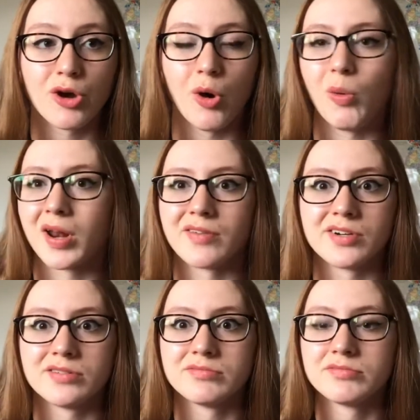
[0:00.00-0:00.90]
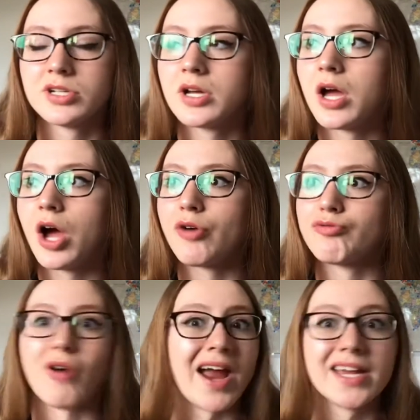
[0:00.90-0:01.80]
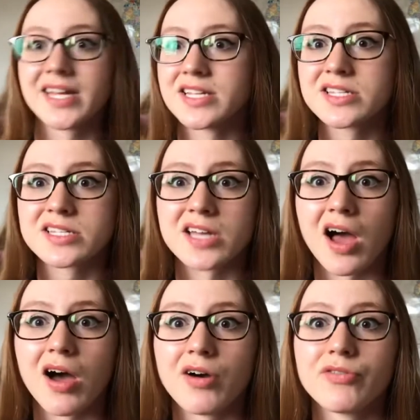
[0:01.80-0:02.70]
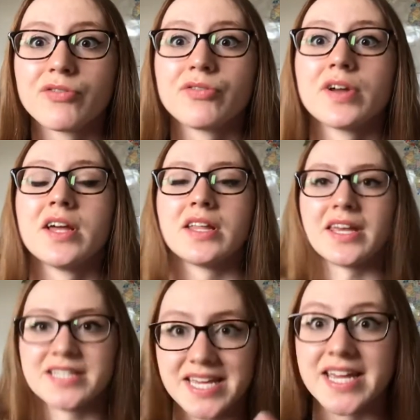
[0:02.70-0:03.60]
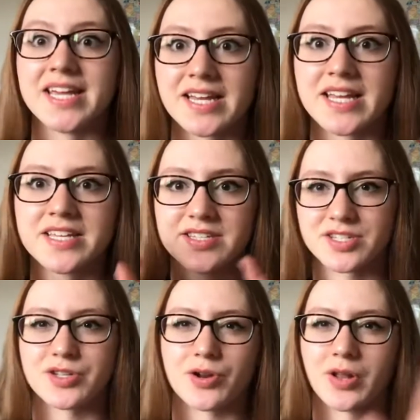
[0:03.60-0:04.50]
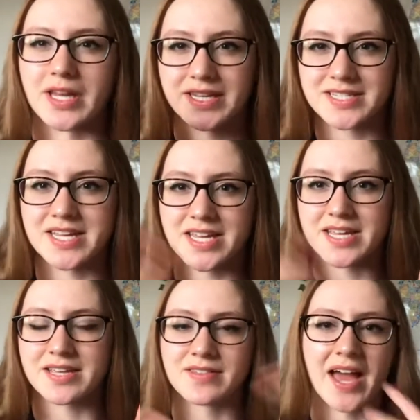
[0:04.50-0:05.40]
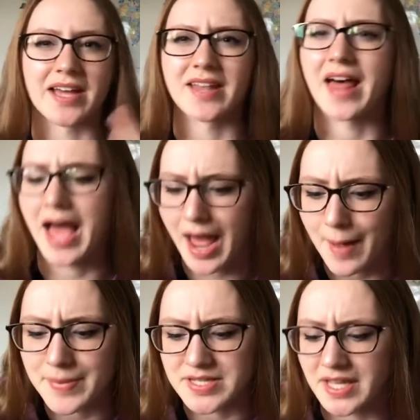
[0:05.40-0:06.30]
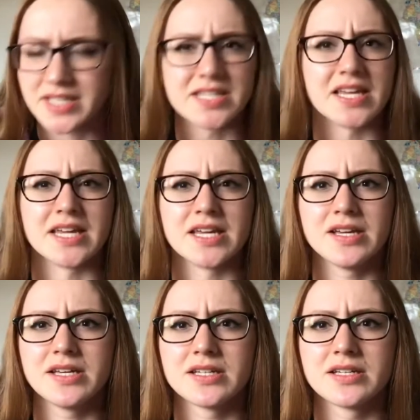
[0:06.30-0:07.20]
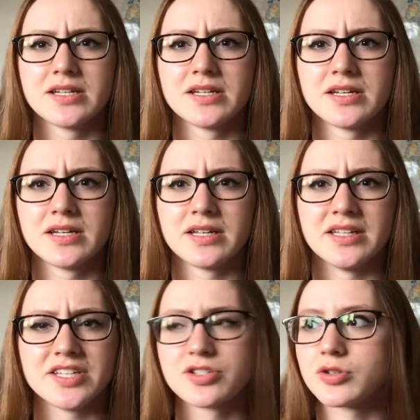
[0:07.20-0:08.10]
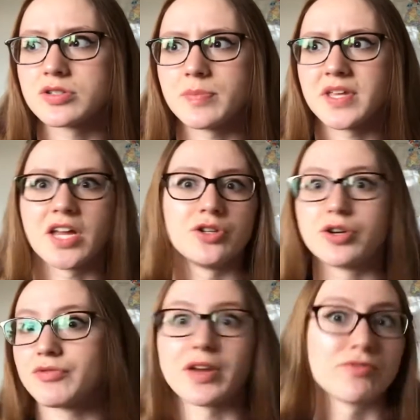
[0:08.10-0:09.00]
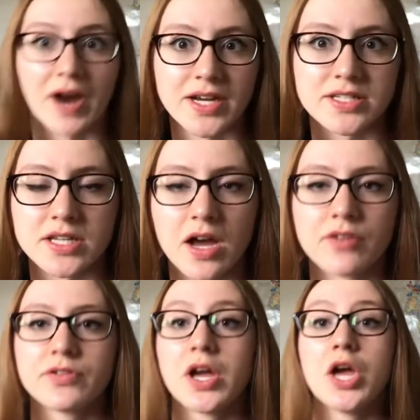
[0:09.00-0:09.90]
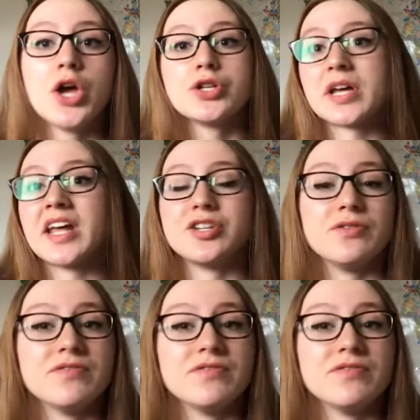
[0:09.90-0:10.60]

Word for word: or whatever, ranking stuff, like tier lists, you know, like tier, that, app is like tier list or something and you can like rank stuff. Then I did